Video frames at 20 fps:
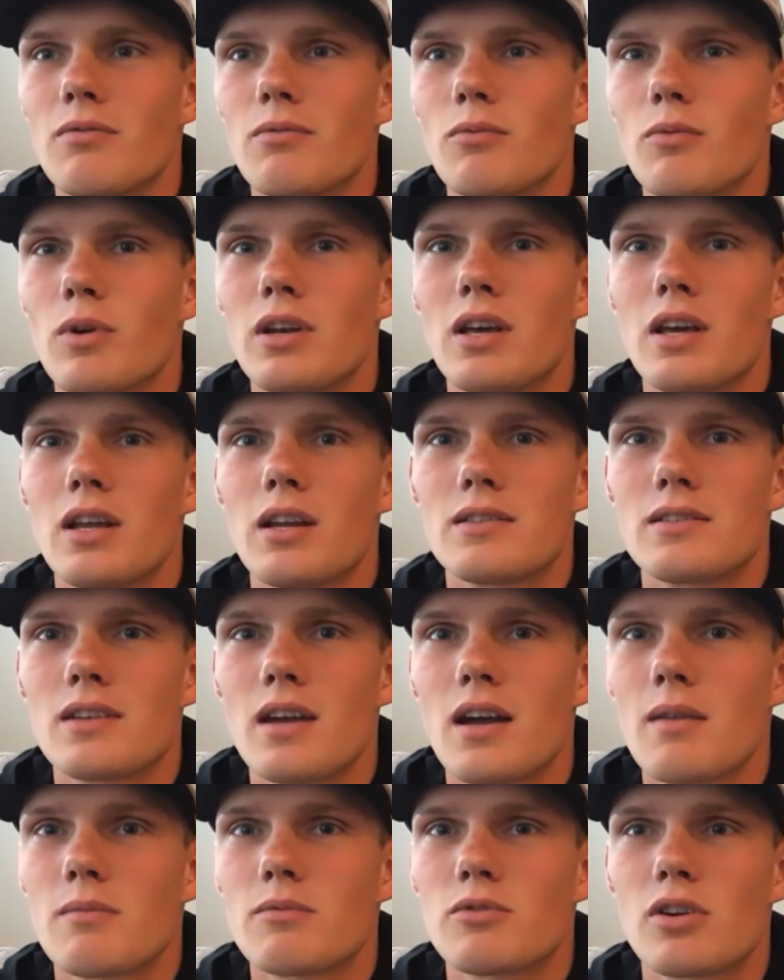one day at a
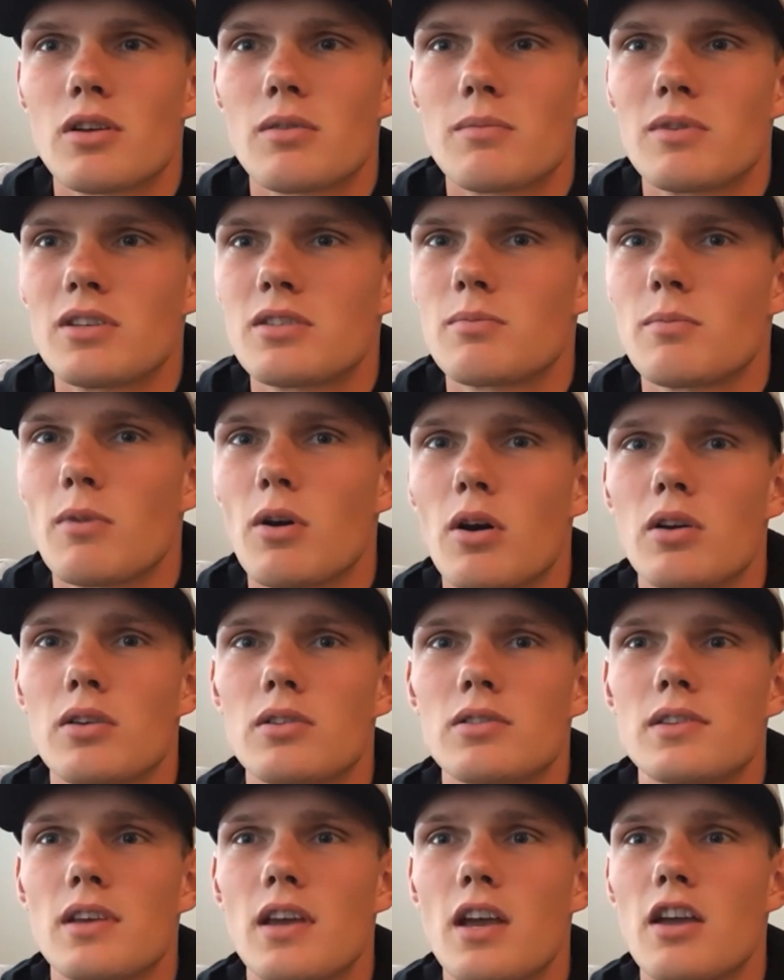time, trying to be smart,
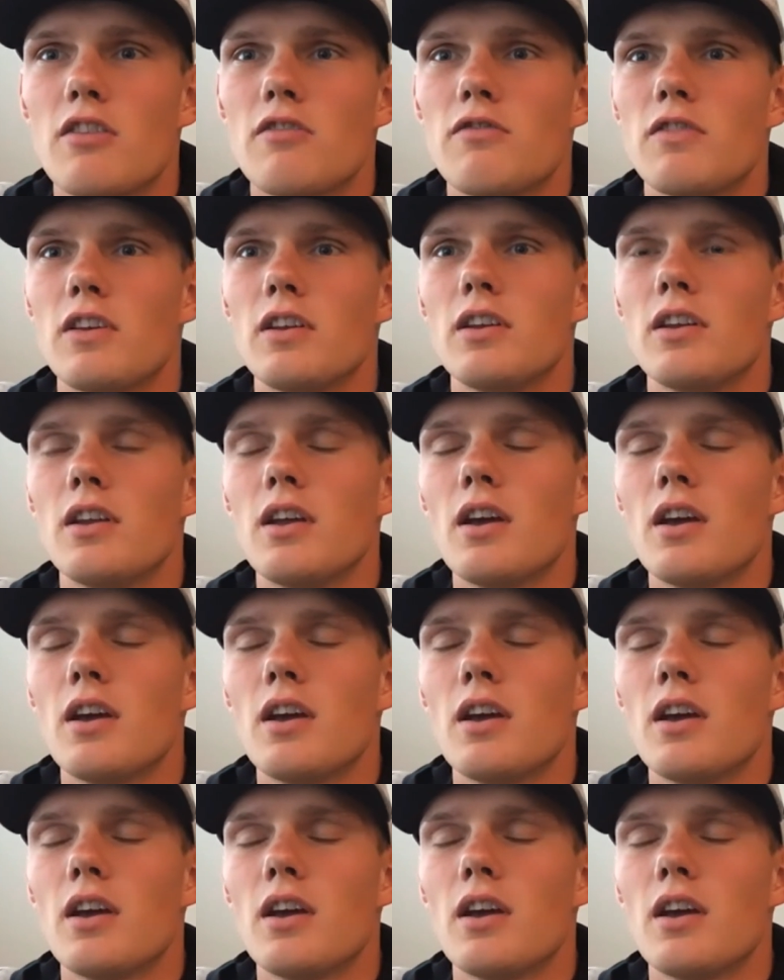safe, and